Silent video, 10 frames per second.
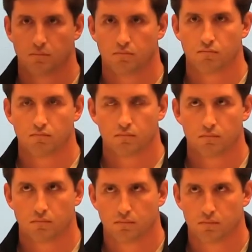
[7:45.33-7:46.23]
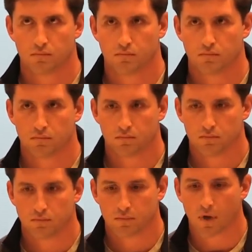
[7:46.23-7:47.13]
your conversion rate look like?
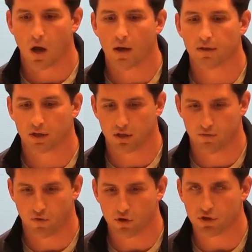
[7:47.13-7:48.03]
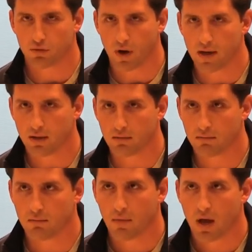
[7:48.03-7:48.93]
Uh, the conversion rate,
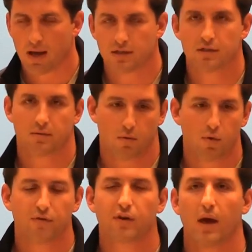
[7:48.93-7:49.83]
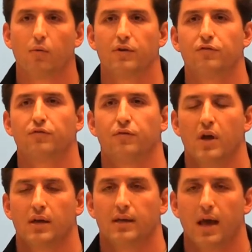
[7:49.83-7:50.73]
it's we've kept, we've
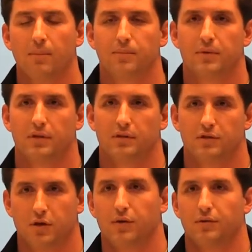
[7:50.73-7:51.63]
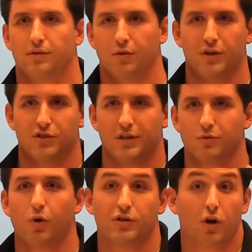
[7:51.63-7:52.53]
kept. Sorry, the question is,
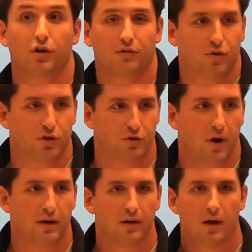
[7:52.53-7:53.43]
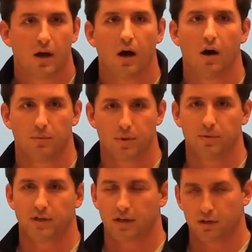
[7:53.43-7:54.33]
what is our conversion rate uh, on
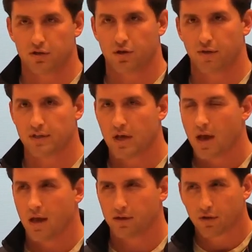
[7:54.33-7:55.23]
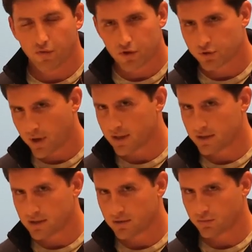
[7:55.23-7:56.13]
people taking the surveys? And the conversion rate
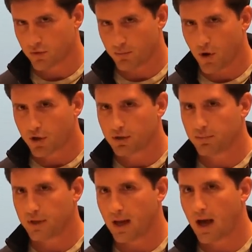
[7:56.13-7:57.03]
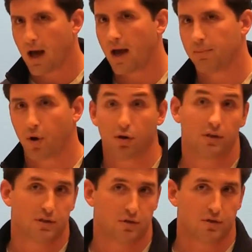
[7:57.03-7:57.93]
is remarkably high,
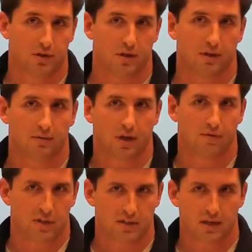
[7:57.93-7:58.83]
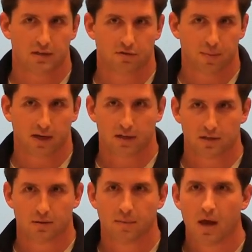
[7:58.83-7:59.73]
partly due to the kind of incentive
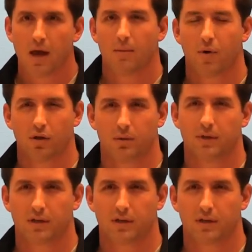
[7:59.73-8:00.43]
mechanism, and partly